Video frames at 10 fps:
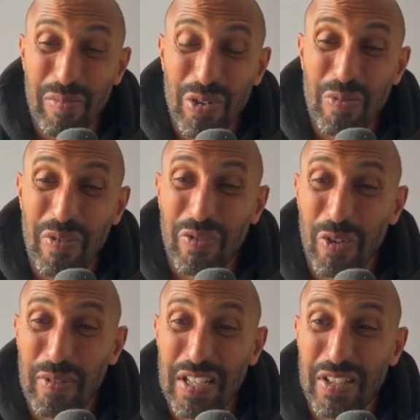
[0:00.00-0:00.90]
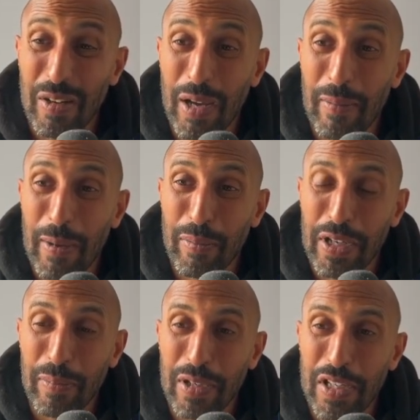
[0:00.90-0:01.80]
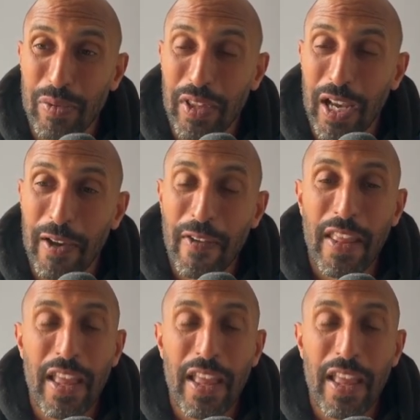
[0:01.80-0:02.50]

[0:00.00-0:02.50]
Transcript: improvement for me. So I'm pretty pleased with that.